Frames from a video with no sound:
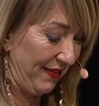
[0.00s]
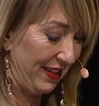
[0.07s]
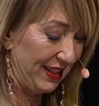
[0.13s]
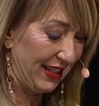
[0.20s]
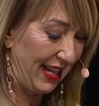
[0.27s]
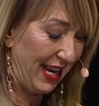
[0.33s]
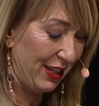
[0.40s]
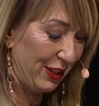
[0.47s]
in
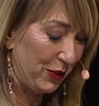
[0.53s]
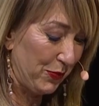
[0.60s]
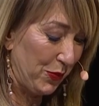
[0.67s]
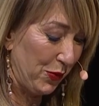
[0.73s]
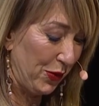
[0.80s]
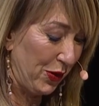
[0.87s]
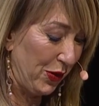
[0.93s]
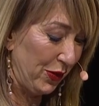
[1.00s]
this latest
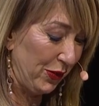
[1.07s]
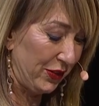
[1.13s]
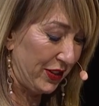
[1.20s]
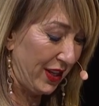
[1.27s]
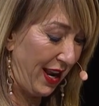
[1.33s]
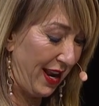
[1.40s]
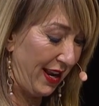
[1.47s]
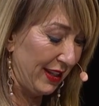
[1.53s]
book, you
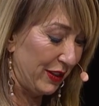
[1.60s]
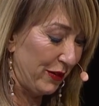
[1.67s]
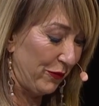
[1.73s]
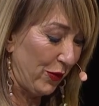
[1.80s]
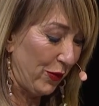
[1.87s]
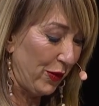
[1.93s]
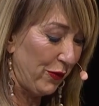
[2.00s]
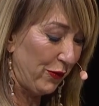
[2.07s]
say it's
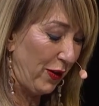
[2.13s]
very